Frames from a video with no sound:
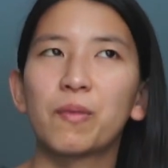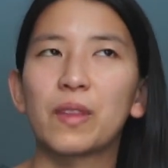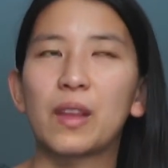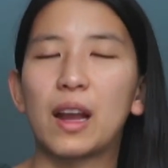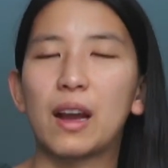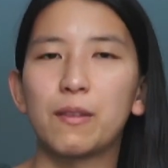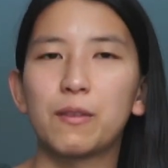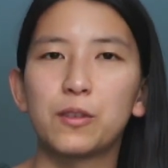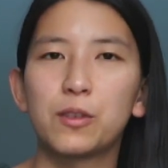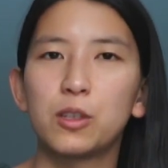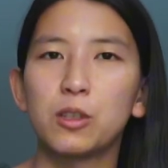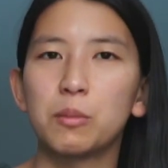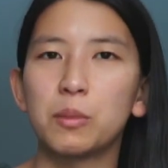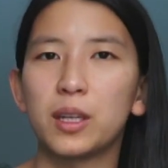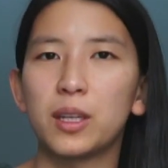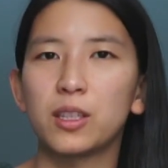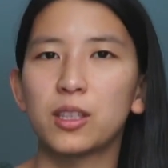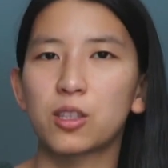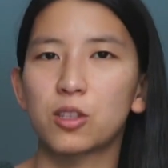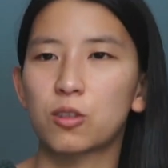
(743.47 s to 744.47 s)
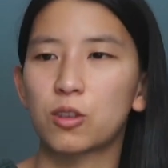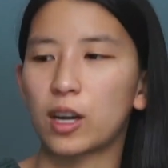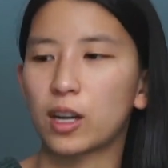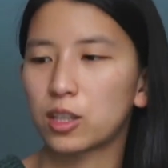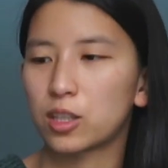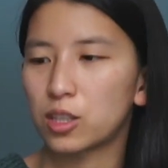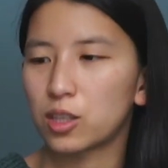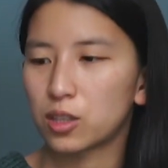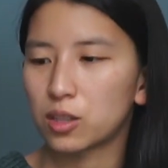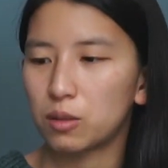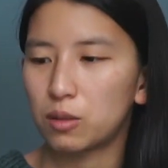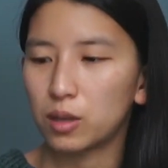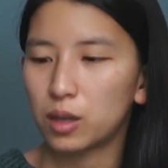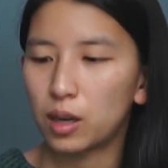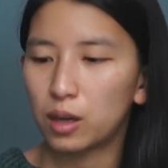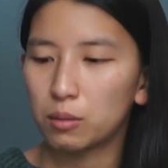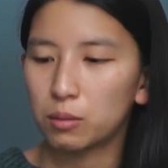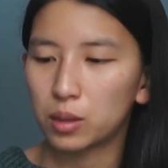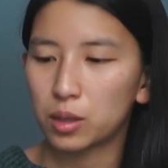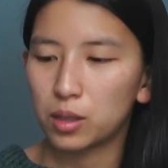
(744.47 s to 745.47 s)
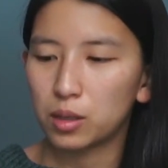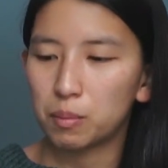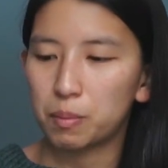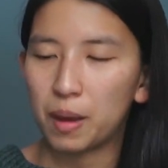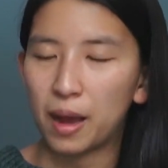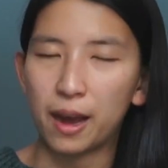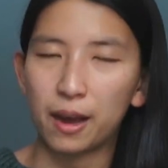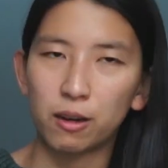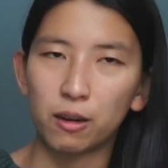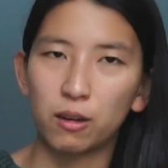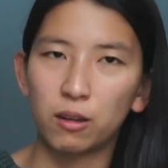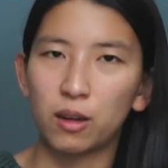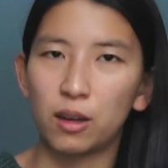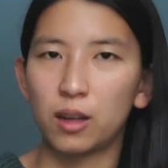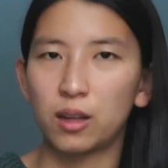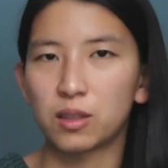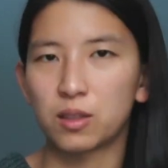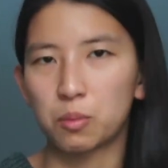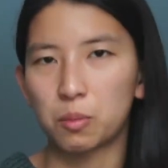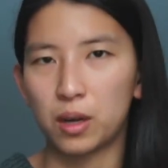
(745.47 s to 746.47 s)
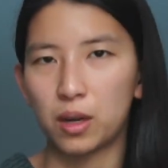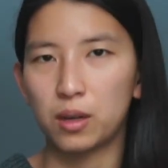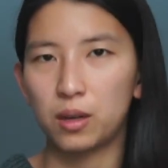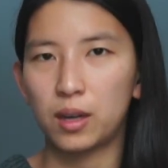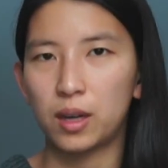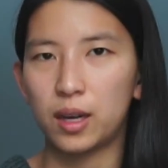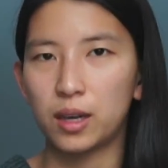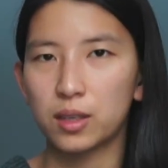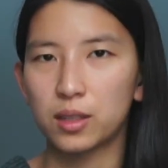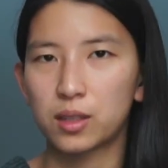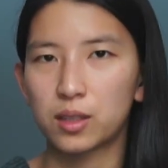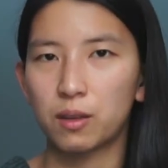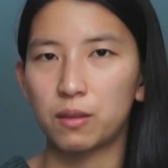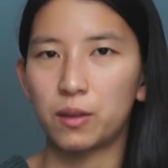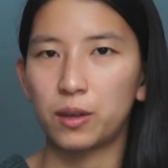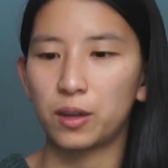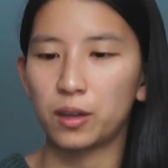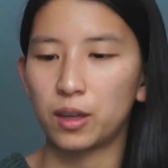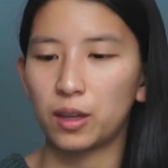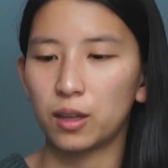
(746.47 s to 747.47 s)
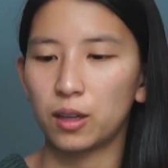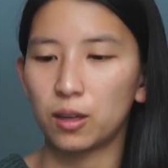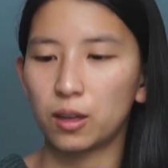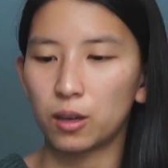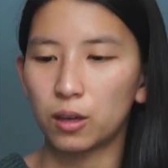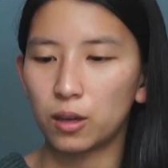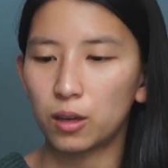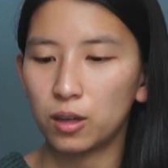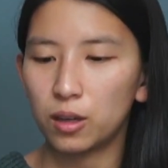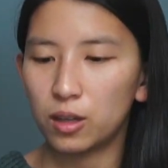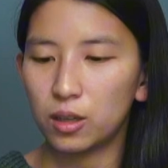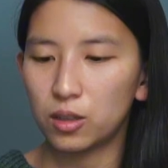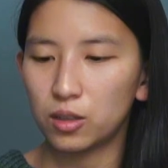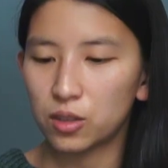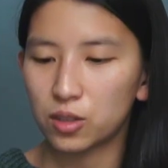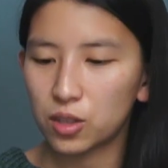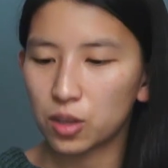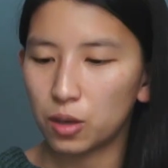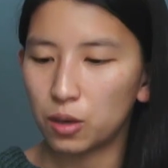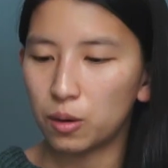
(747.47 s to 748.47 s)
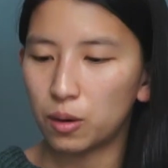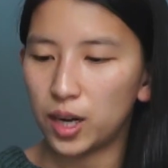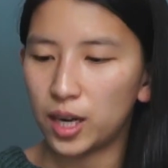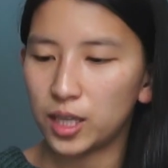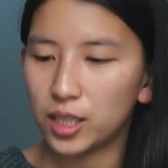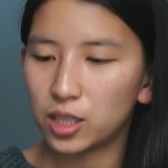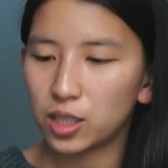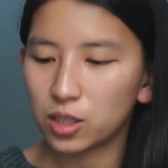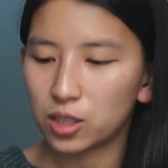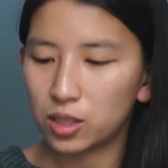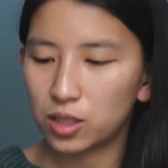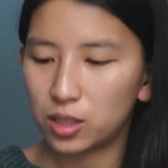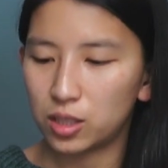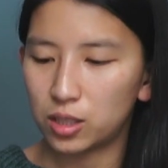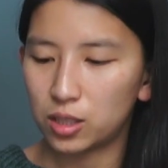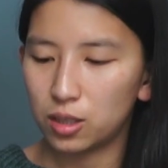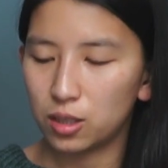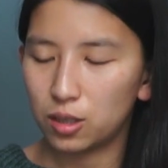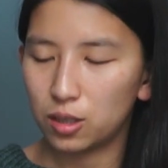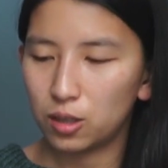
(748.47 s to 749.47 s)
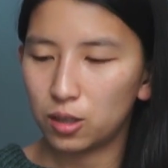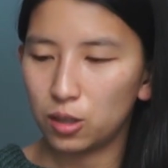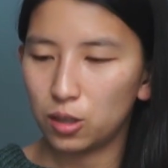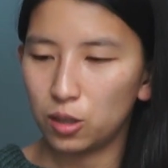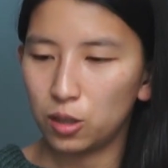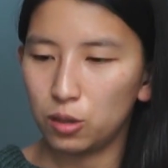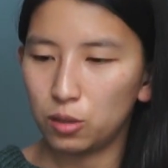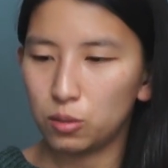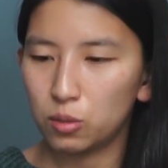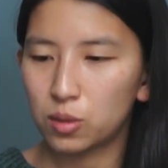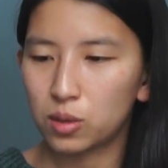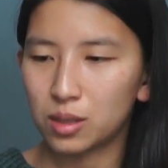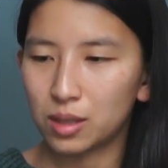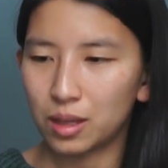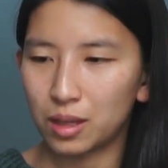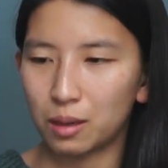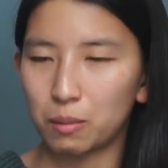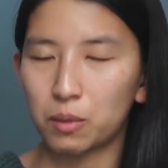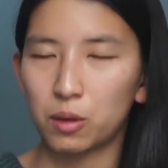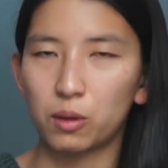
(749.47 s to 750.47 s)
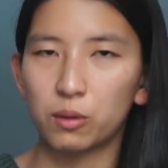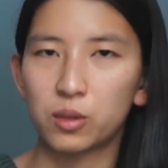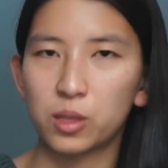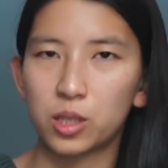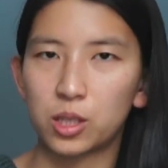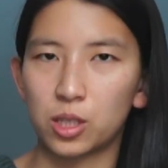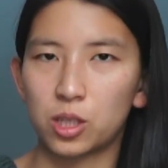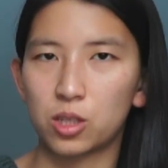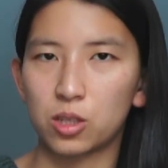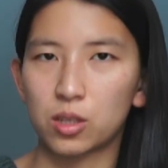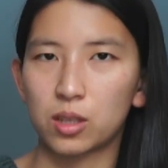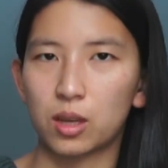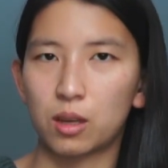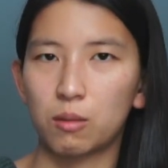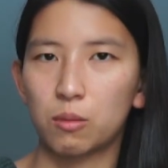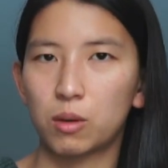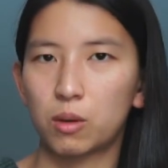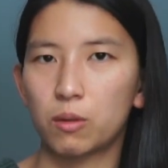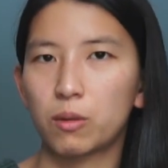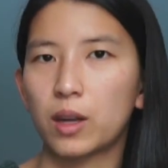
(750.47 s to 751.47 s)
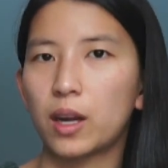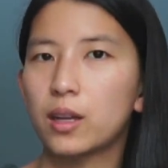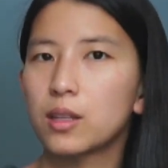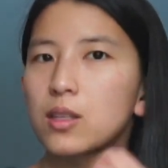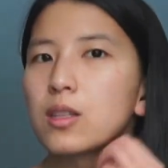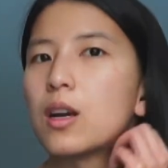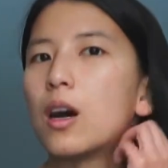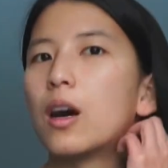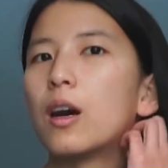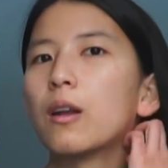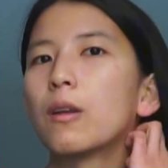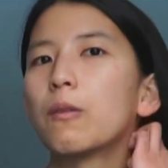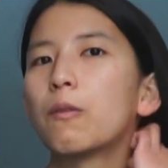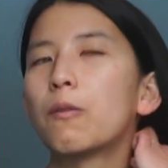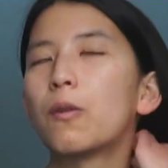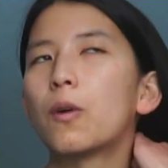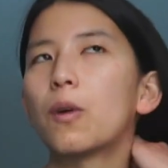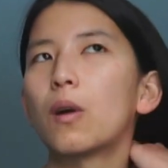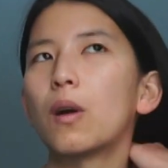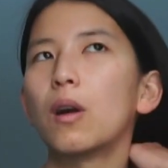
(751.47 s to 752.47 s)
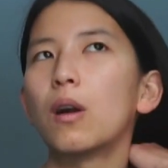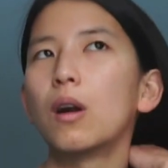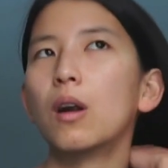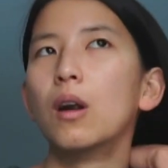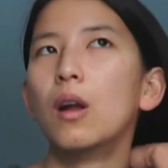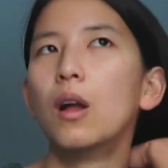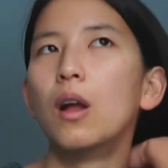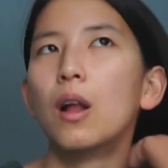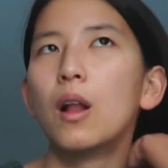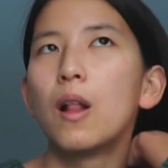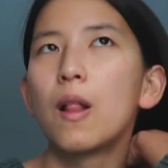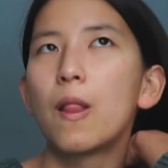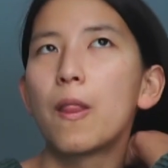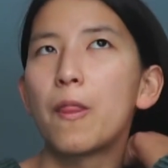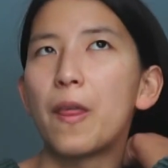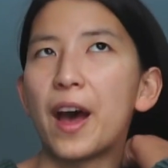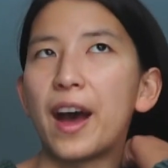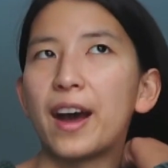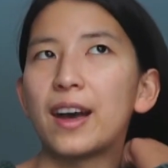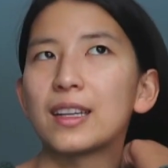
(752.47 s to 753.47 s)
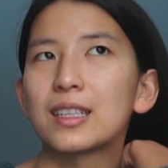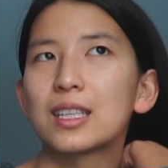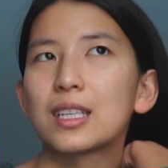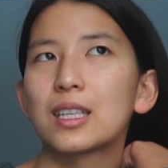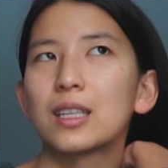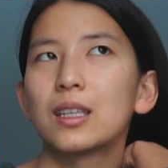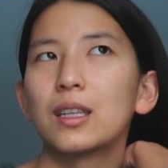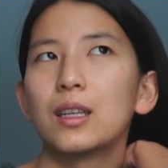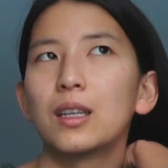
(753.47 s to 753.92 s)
have too many distractions going on with a pattern as well as a variegated yarn, and so I just used the number of stitches that I would have cast on for that.